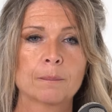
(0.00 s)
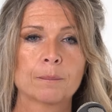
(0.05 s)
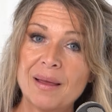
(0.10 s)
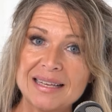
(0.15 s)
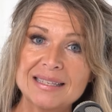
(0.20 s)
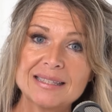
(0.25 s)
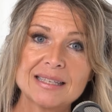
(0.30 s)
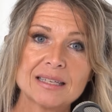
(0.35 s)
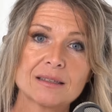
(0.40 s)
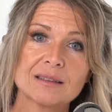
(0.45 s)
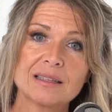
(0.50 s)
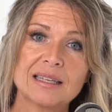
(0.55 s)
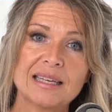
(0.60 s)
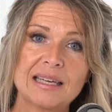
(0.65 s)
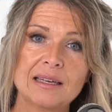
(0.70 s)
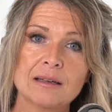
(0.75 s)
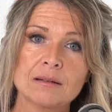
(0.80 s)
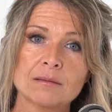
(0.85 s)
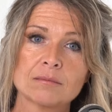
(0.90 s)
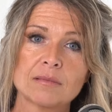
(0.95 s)

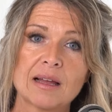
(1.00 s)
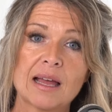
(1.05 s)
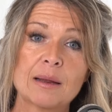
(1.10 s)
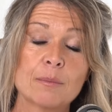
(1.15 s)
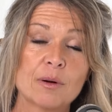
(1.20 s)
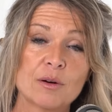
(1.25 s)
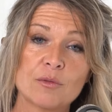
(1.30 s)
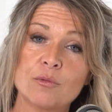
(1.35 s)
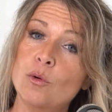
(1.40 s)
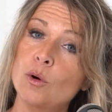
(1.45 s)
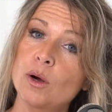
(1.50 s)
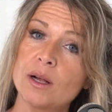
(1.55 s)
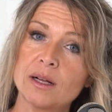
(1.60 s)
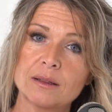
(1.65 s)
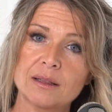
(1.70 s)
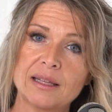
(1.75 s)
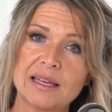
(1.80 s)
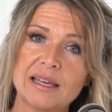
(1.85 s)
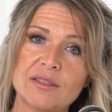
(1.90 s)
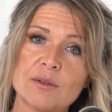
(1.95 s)
Basically, and
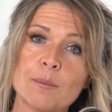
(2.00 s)
metaphorically,